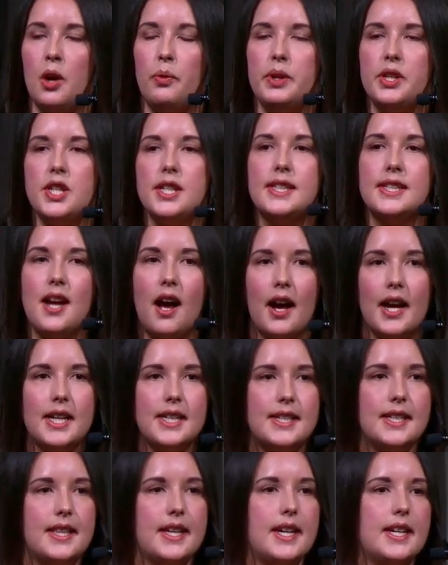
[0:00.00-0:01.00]
which is tied
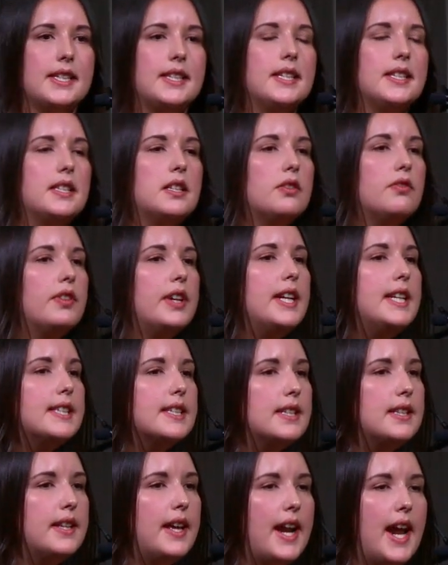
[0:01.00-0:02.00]
to this. It's the
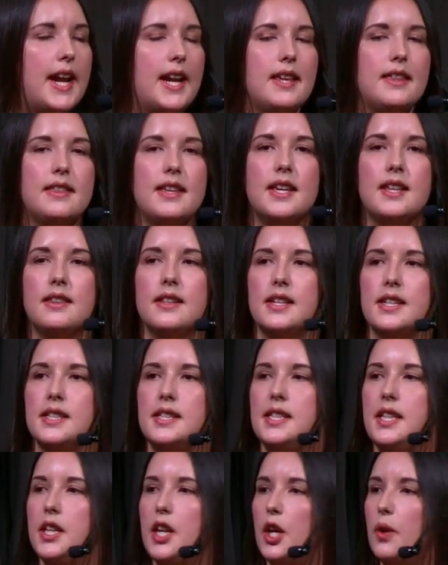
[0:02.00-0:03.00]
reason that anything
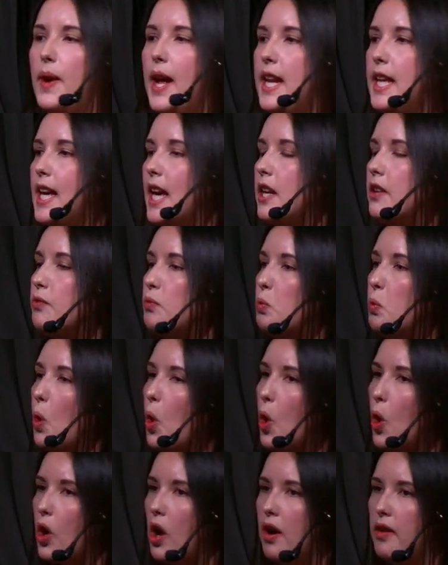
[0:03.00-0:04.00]
that's, any kind of
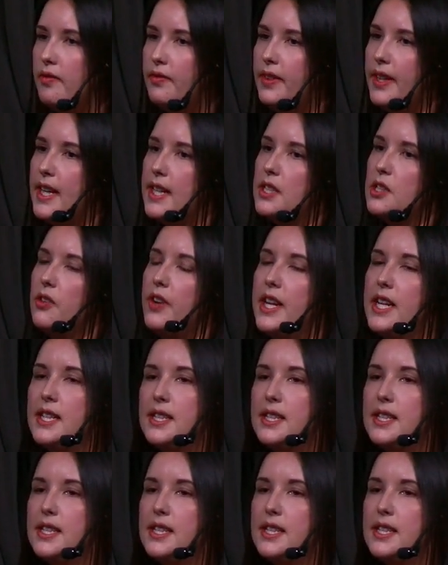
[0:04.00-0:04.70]
war conflicts or any